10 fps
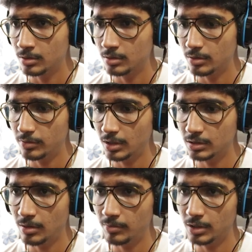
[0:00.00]
So for
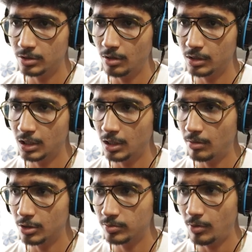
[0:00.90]
example it's talking about
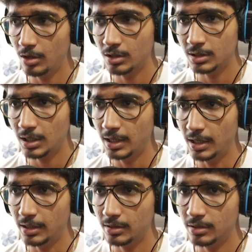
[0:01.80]
spoilers
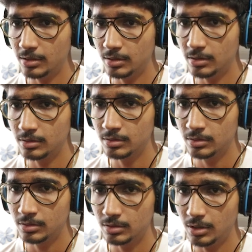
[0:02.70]
ahead.
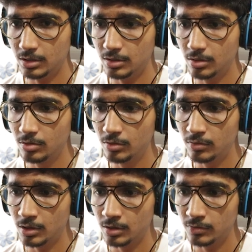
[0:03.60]
That's the good
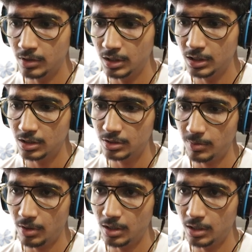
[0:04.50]
one. We need the
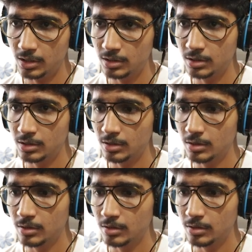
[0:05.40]
spoilers,
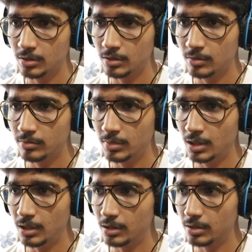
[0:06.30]

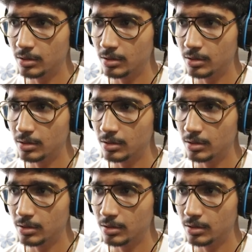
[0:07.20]
but